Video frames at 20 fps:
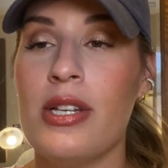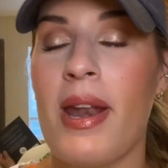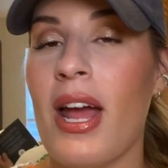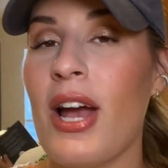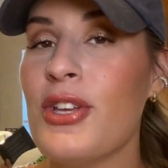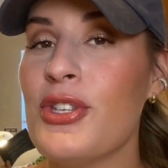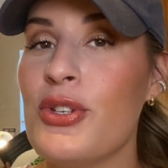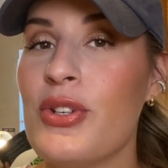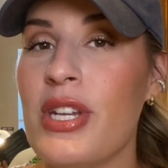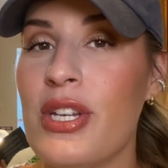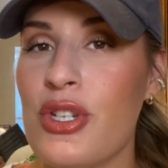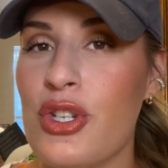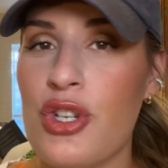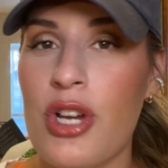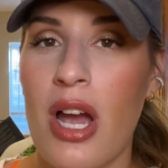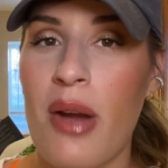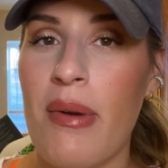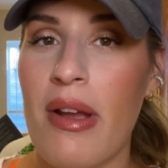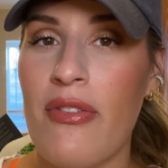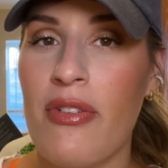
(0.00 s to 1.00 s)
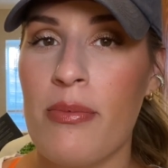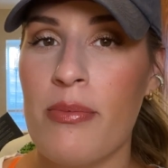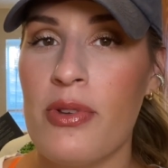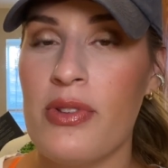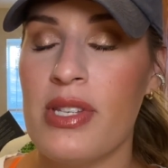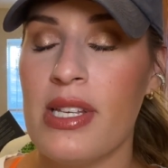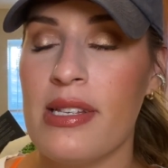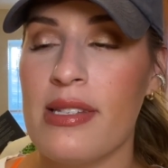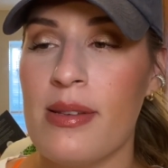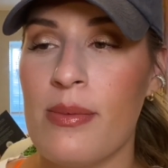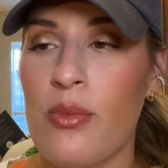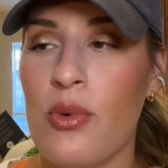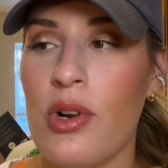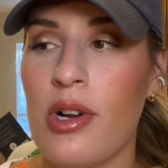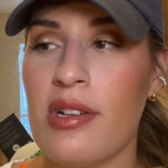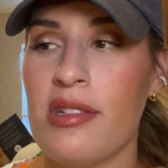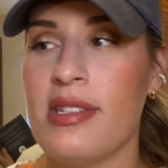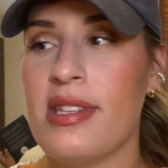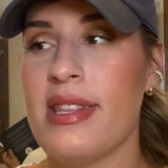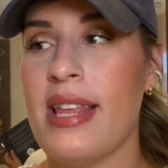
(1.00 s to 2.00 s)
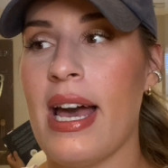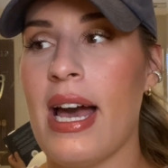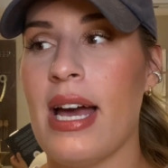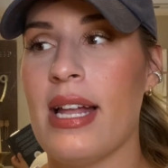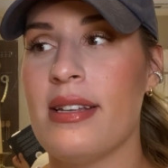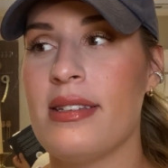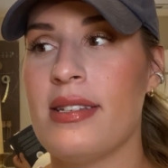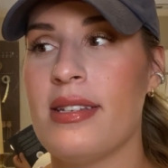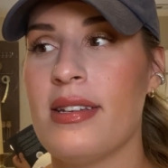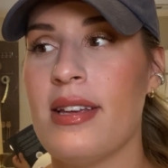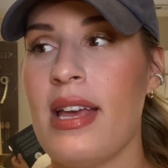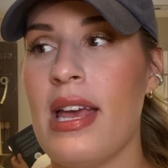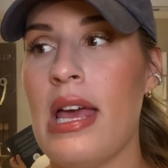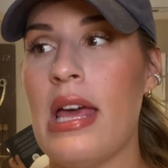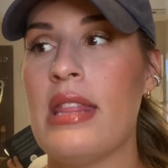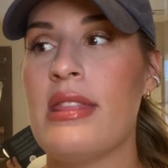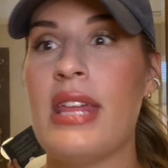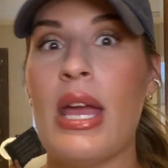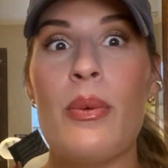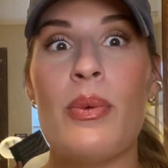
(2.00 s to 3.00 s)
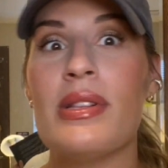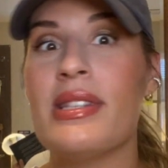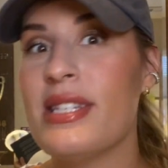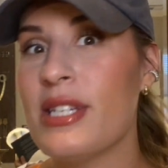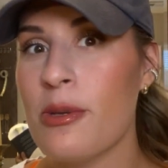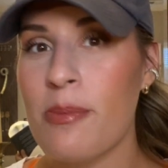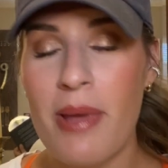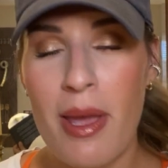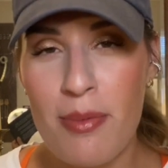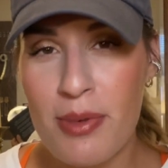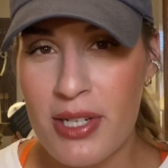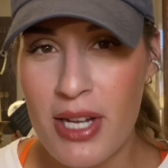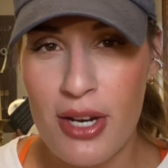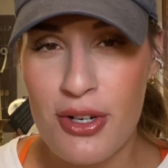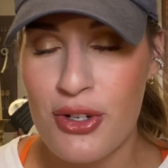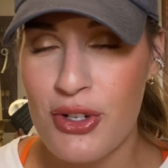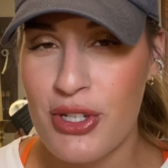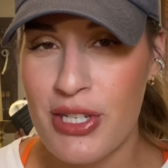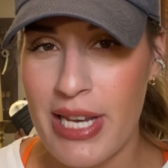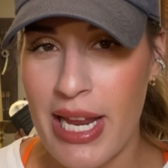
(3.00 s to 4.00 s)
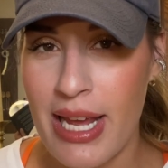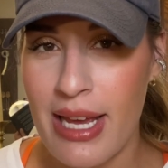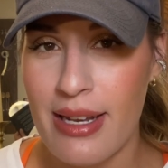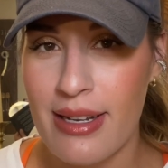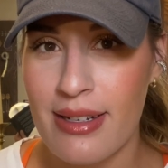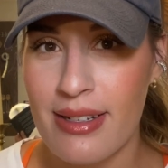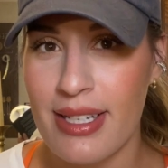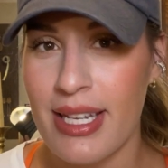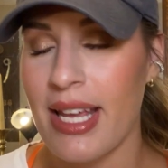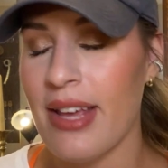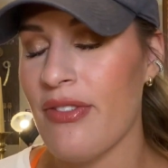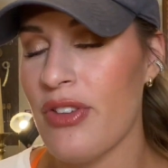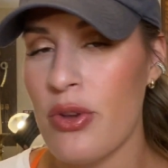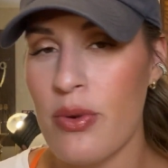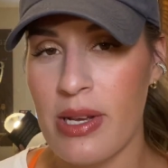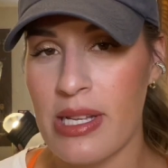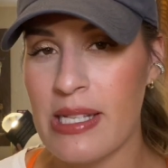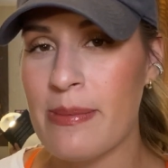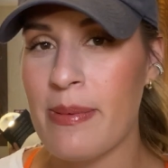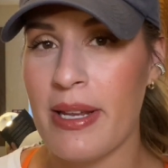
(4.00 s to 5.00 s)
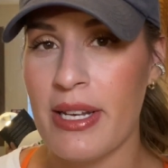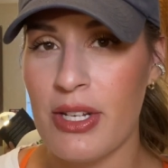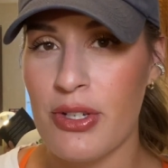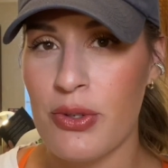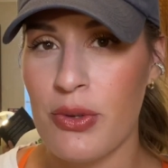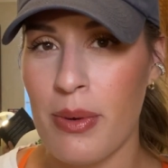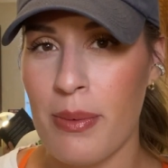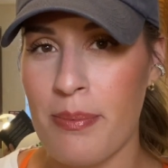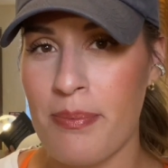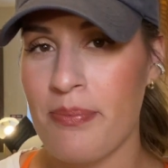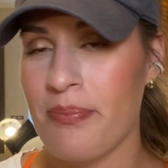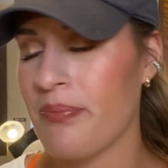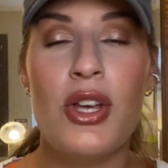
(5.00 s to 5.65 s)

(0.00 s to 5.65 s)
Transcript: But I also didn't shy away from using some words that they would still be able to understand if you explained it to them.